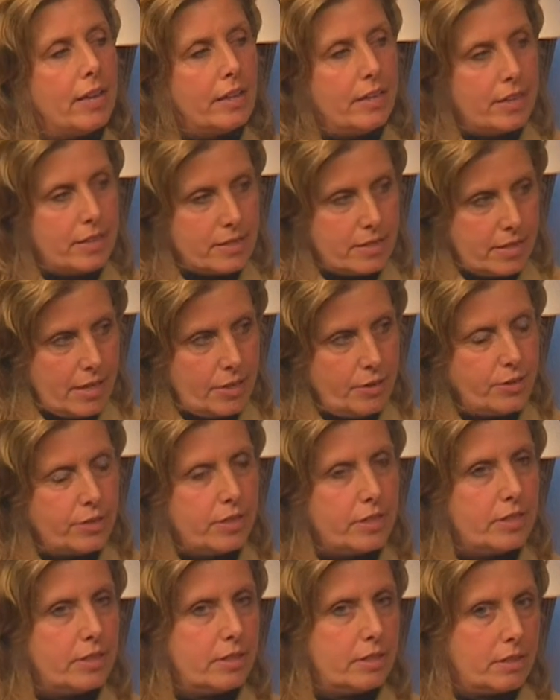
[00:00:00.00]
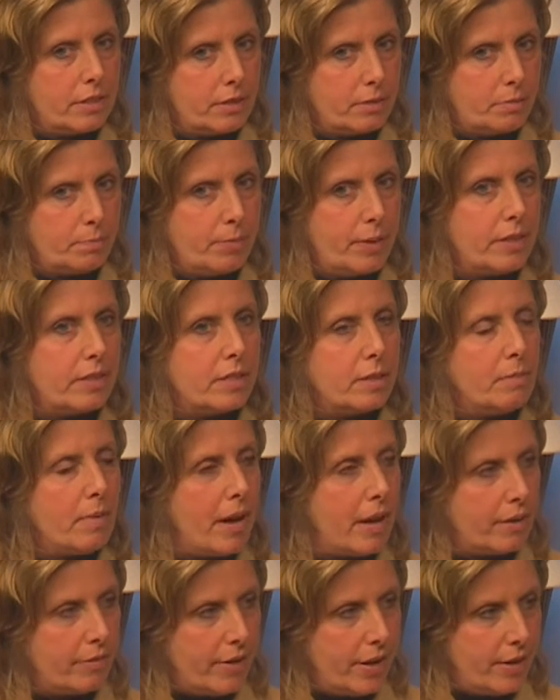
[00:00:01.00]
list. They usually speak to the
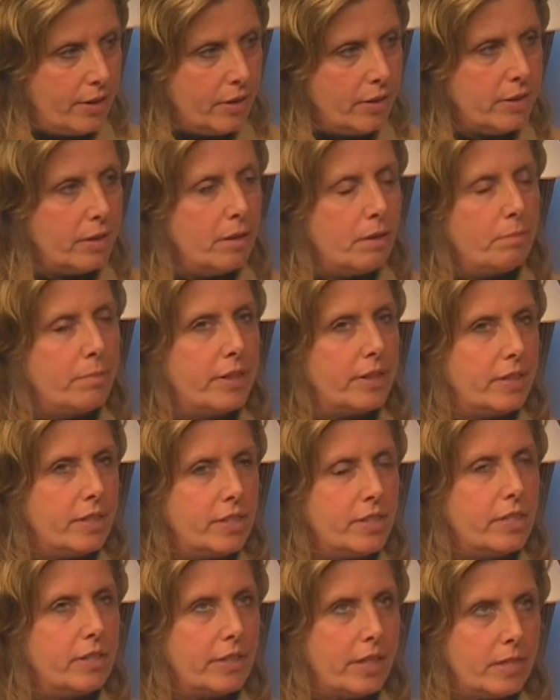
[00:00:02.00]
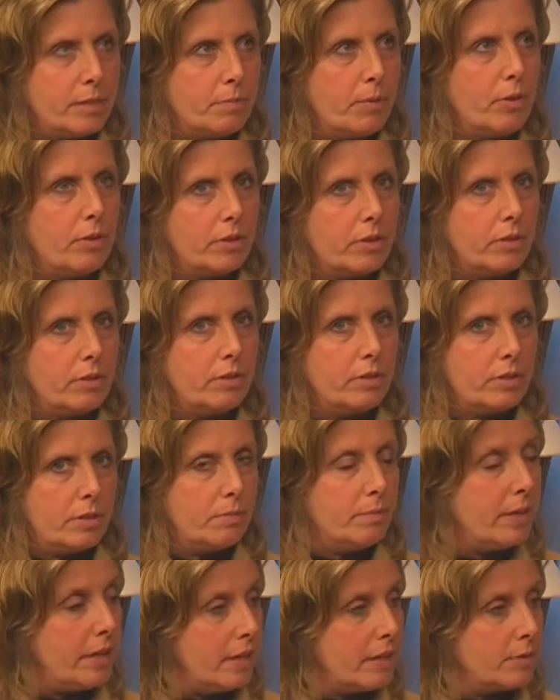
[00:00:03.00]
moderator, but this year they spoke to
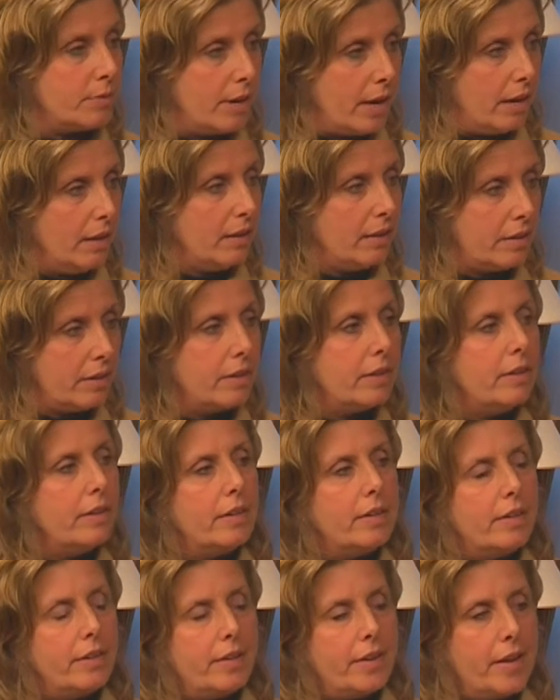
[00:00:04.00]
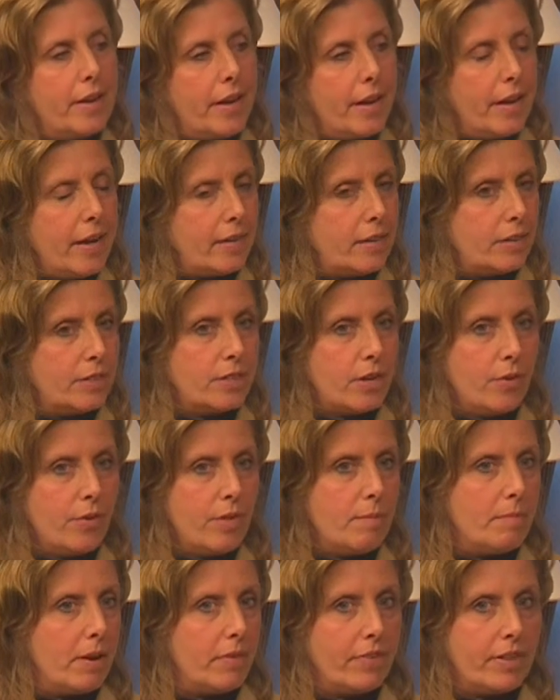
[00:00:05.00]
me as well, and I had to show
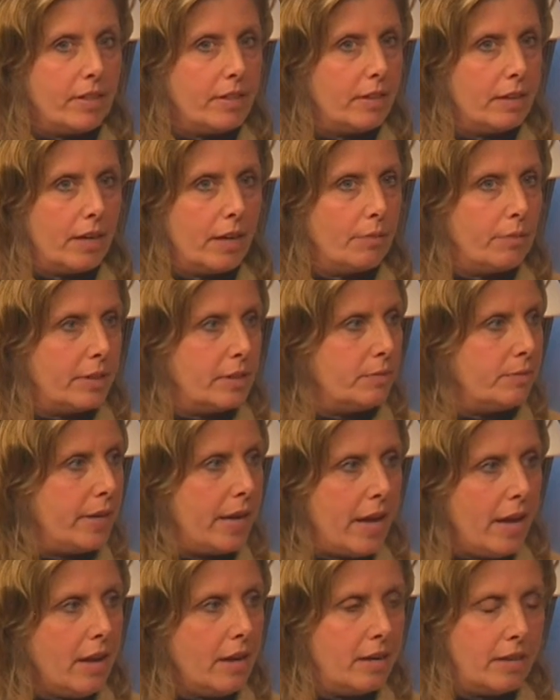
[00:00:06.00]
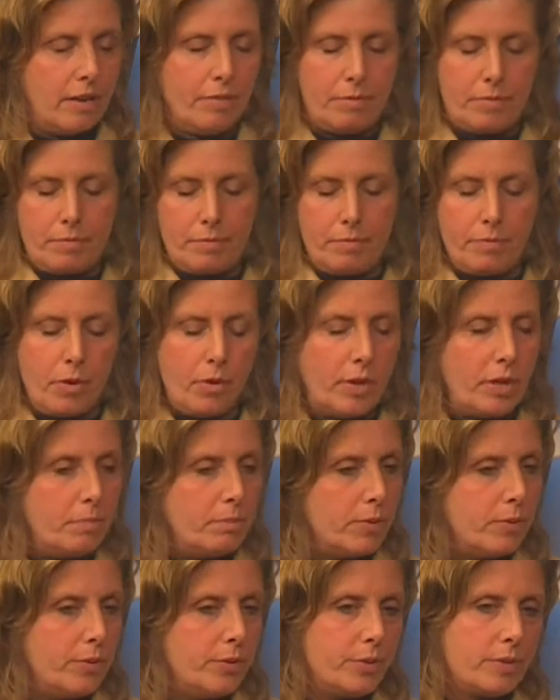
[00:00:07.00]
them everything that we had enough voting
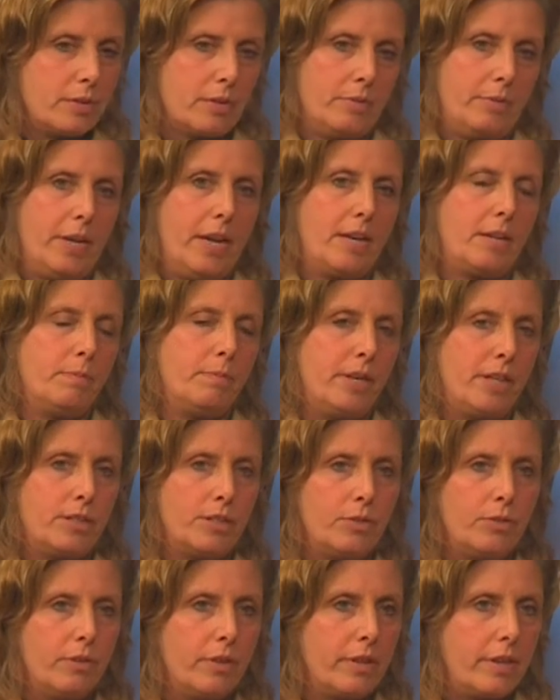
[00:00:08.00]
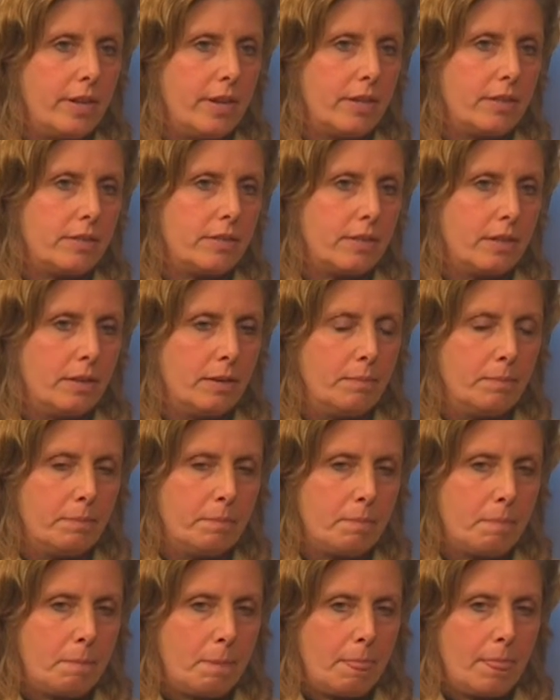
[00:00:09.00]
booths. We had to make sure that
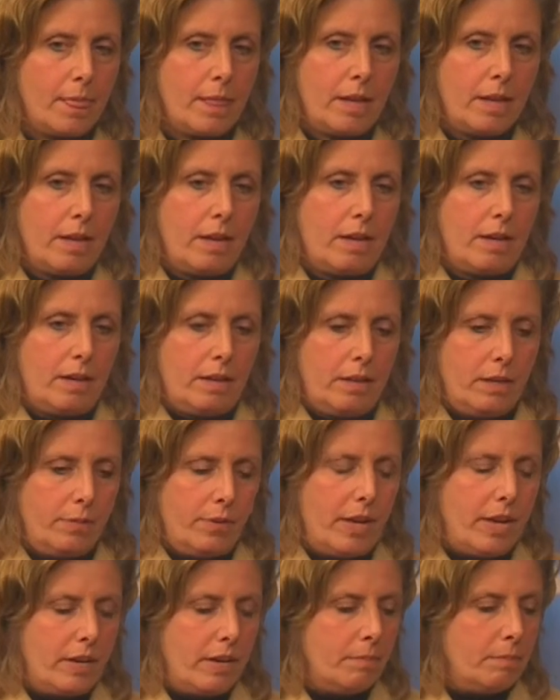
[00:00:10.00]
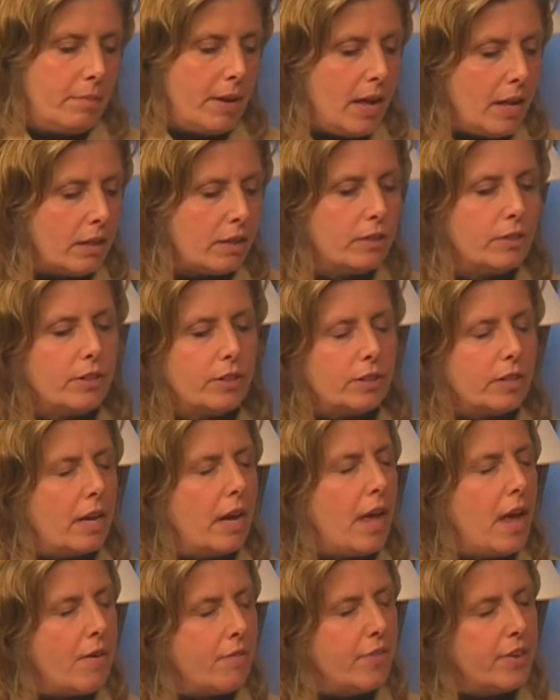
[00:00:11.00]
we had enough ballot clerks.
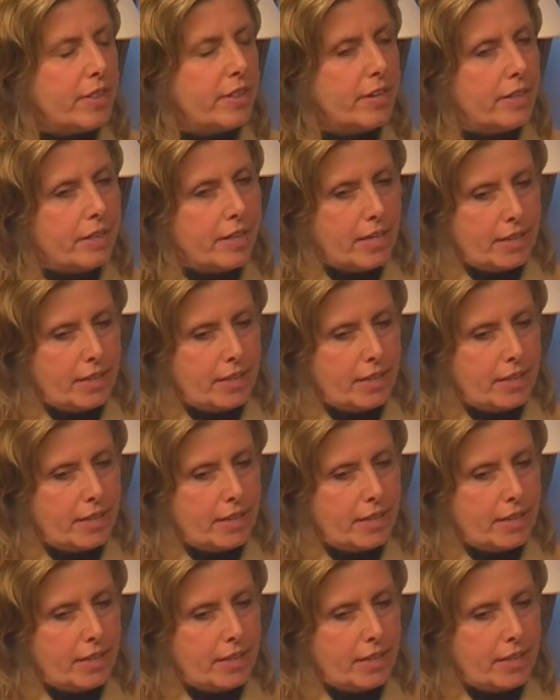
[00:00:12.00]
Everything that